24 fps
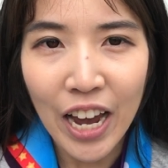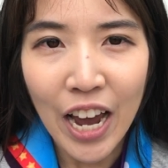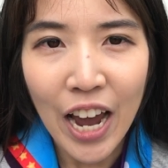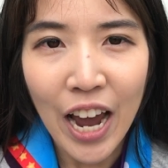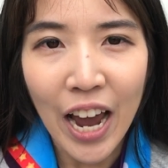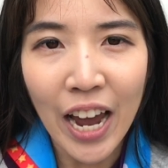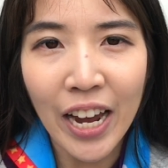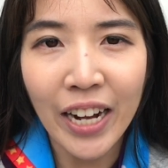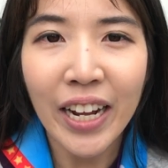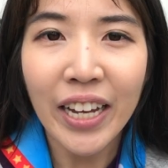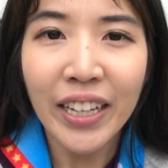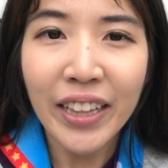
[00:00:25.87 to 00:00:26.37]

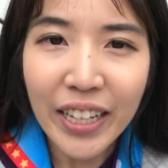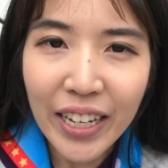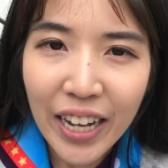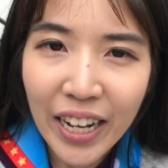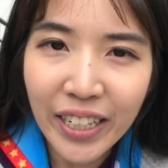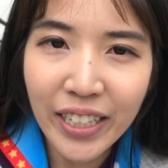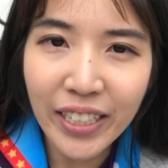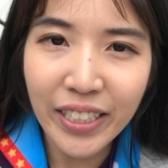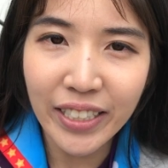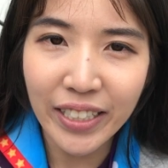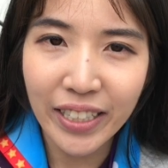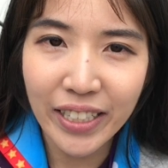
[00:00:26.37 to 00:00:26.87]
And at the end
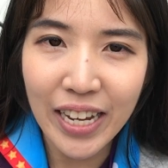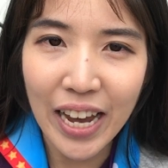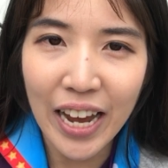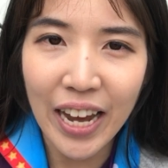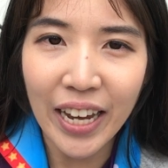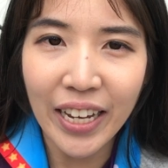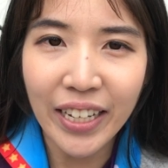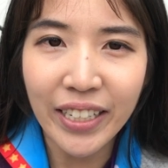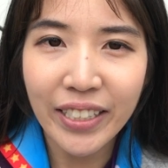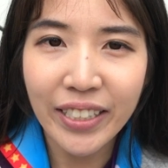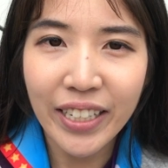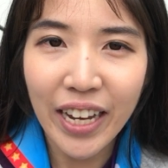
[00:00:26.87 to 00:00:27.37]
of the day,
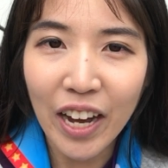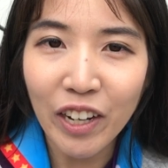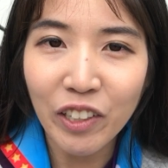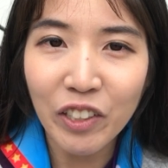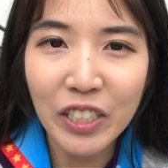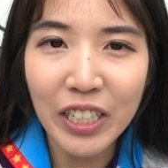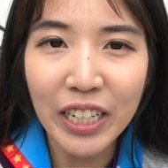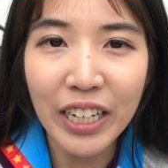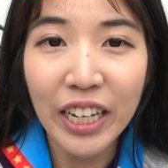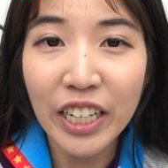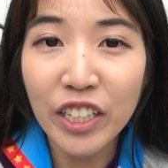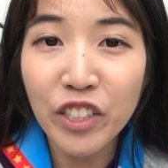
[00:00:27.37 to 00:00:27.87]

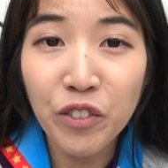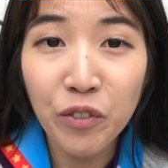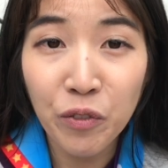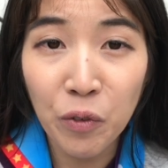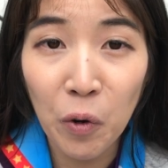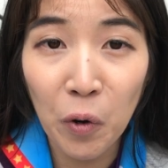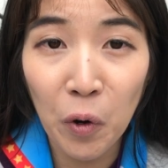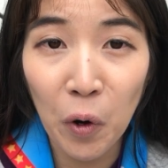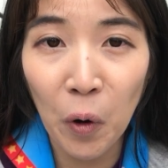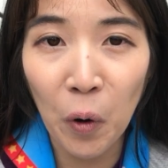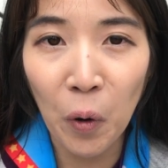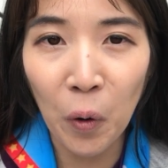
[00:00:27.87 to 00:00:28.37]
scouting is
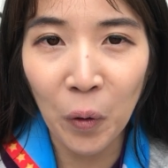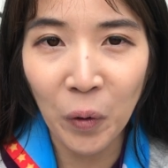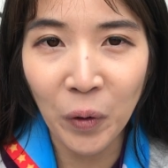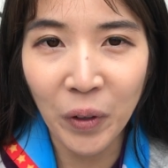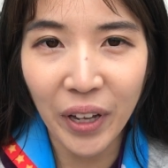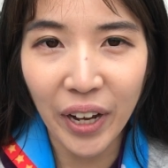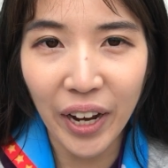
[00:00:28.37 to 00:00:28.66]
for all.